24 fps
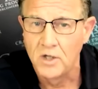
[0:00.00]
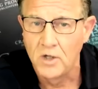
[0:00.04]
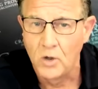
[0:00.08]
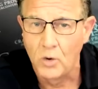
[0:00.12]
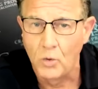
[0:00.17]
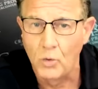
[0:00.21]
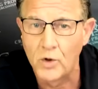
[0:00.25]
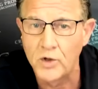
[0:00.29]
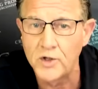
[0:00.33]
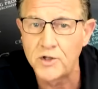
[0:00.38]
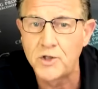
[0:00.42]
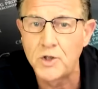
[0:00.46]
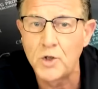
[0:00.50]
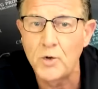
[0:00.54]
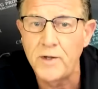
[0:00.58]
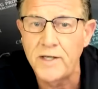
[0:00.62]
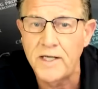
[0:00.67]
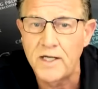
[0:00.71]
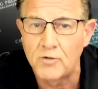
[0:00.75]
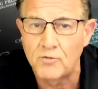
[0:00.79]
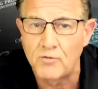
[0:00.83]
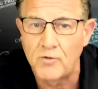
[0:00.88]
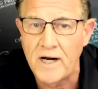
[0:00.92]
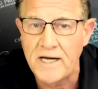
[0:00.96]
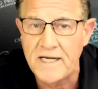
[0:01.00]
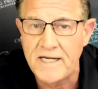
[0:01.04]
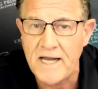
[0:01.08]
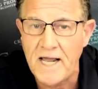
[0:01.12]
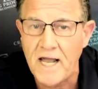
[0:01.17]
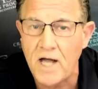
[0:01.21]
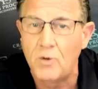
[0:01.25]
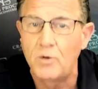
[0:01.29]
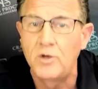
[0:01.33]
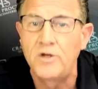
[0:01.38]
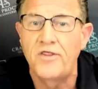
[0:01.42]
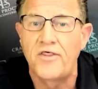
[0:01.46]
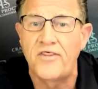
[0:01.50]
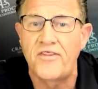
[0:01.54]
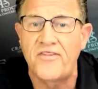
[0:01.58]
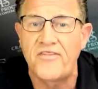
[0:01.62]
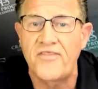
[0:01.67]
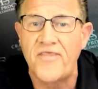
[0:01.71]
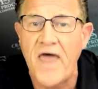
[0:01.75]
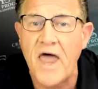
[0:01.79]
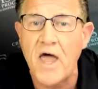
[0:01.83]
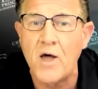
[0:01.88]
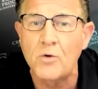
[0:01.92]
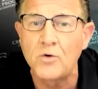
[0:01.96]
We're doing it right now. And
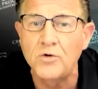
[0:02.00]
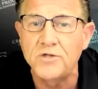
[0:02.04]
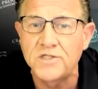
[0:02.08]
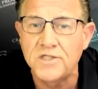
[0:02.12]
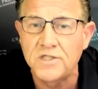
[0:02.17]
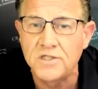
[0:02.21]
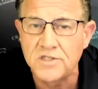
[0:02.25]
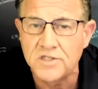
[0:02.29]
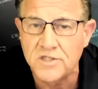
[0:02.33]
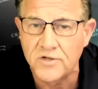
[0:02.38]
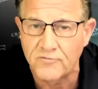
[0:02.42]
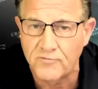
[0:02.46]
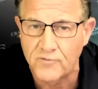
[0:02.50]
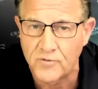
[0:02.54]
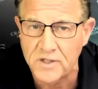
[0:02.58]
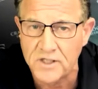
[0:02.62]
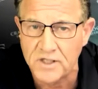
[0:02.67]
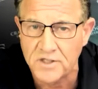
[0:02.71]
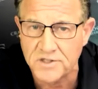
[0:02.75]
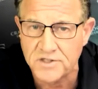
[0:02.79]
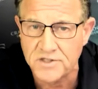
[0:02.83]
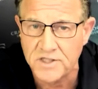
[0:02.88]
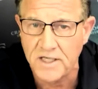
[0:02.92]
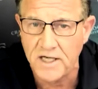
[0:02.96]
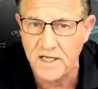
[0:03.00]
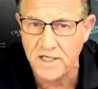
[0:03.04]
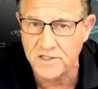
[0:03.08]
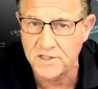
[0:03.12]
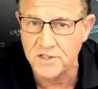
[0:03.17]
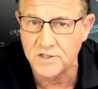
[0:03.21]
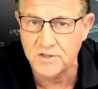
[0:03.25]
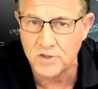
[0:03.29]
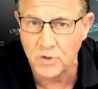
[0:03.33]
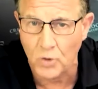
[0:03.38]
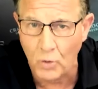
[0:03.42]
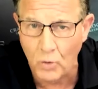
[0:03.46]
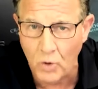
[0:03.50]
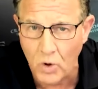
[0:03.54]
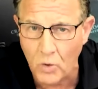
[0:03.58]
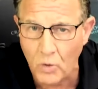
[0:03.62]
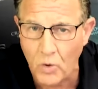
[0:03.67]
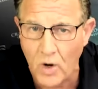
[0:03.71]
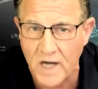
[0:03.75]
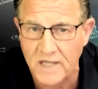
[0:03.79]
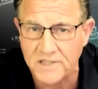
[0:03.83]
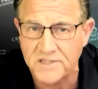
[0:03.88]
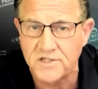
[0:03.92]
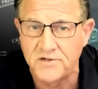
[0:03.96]
thousands of real estate agents will
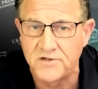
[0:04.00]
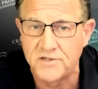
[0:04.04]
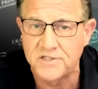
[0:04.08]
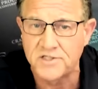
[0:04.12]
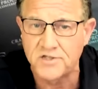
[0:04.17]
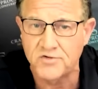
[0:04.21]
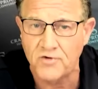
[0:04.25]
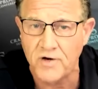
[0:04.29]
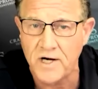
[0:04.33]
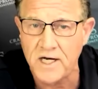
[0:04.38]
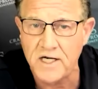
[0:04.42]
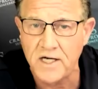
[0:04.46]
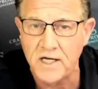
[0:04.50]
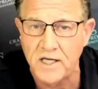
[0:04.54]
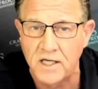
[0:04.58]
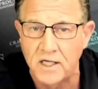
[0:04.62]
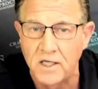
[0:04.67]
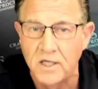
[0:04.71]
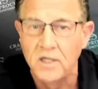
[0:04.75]
watch this training.